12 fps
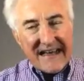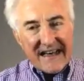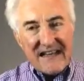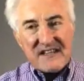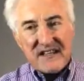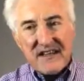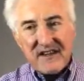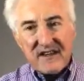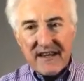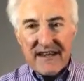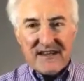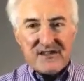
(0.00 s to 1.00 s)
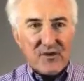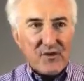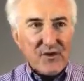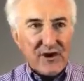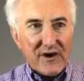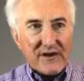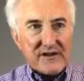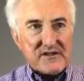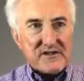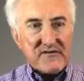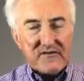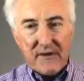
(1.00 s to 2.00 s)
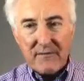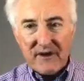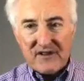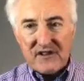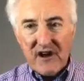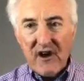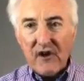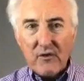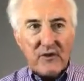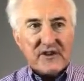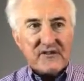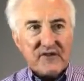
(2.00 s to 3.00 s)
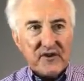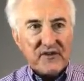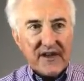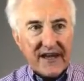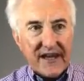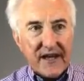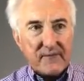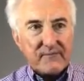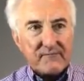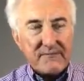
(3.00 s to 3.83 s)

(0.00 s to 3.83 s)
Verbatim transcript: Listen to these words from their song Wishful Thinking.